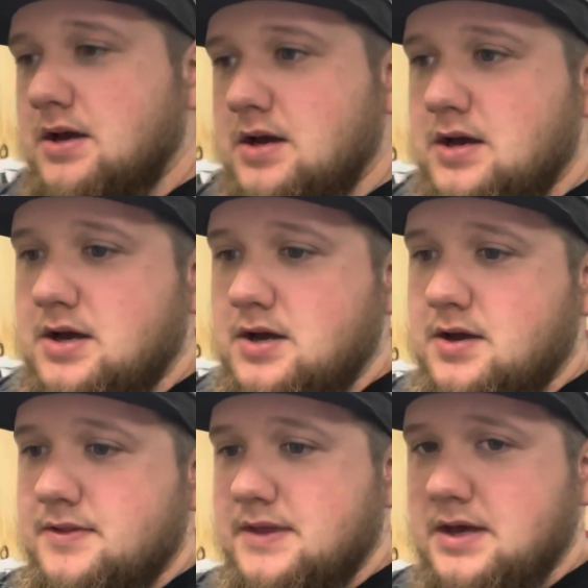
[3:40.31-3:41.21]

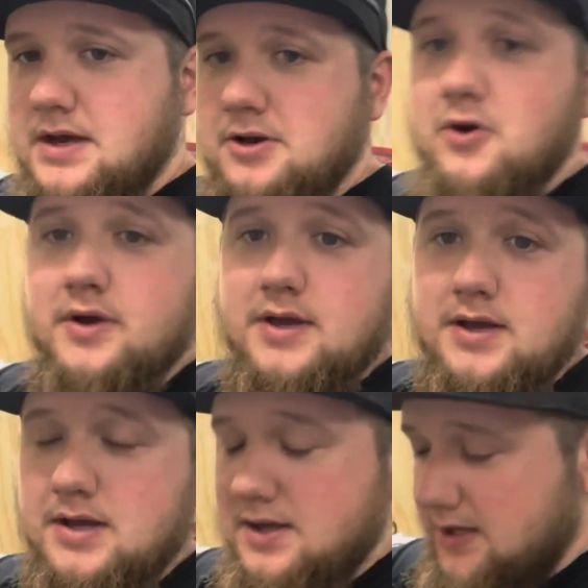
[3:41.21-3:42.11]
that I know I can
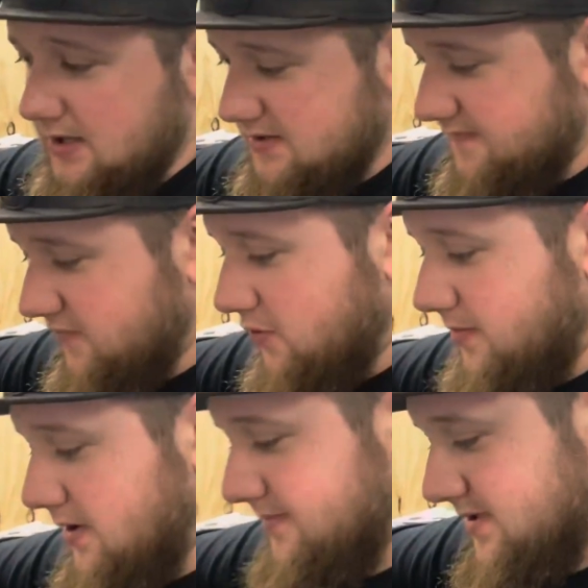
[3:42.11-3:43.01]
get and some fuel
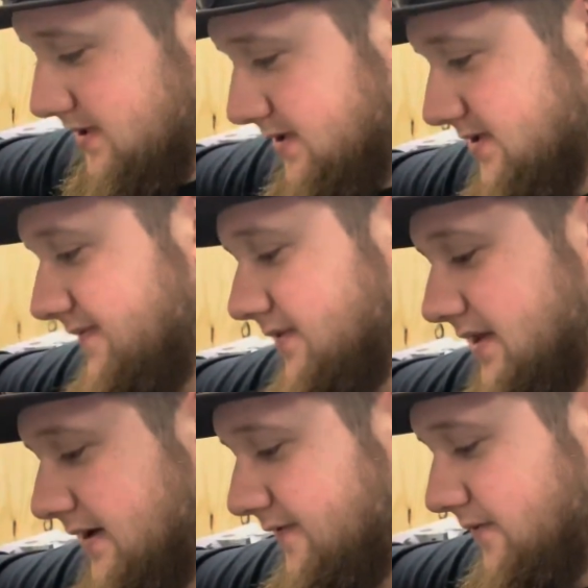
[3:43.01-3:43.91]
pumps and stuff like
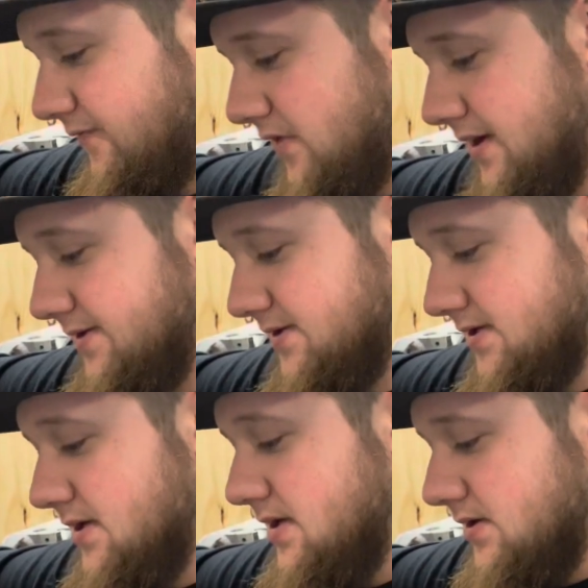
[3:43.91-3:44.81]
that from friends.